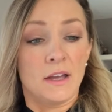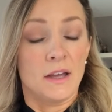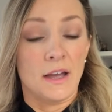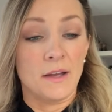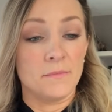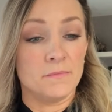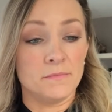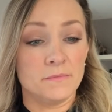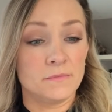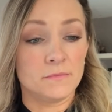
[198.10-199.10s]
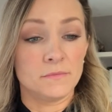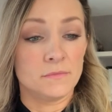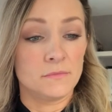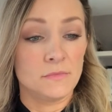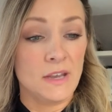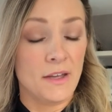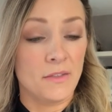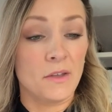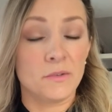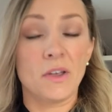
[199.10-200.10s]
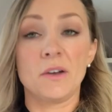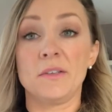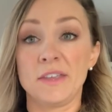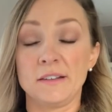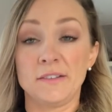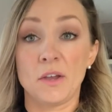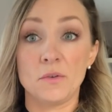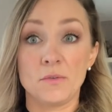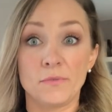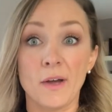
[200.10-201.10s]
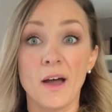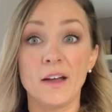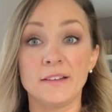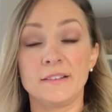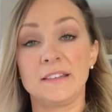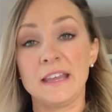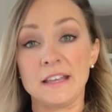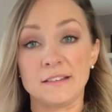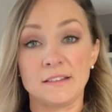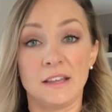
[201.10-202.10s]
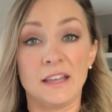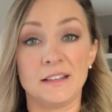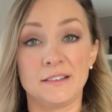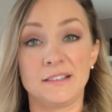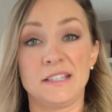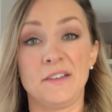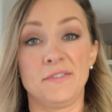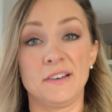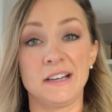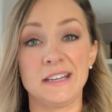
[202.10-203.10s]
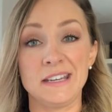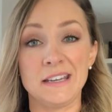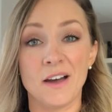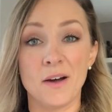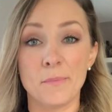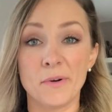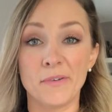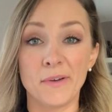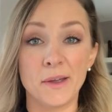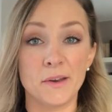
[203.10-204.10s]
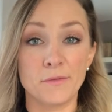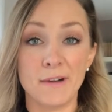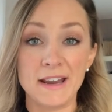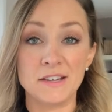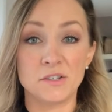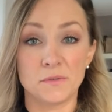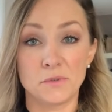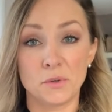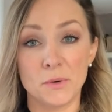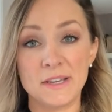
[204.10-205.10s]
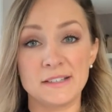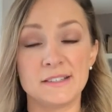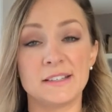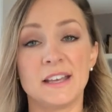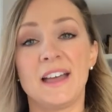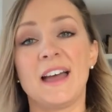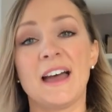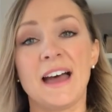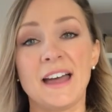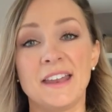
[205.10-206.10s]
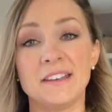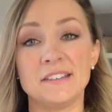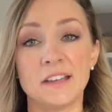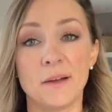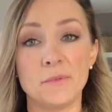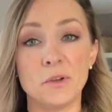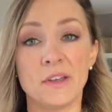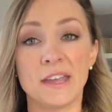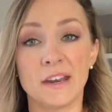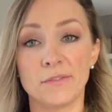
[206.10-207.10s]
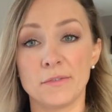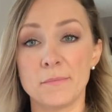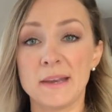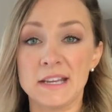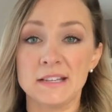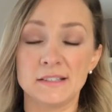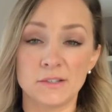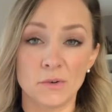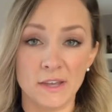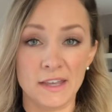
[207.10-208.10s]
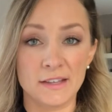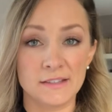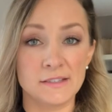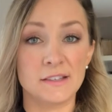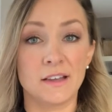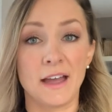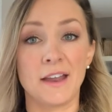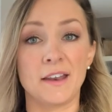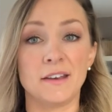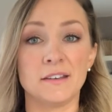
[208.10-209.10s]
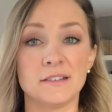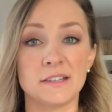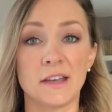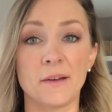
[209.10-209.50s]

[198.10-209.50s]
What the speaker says: kind of things. So for us, it's definitely our preferred range of choice. And you can get it from many stockists, and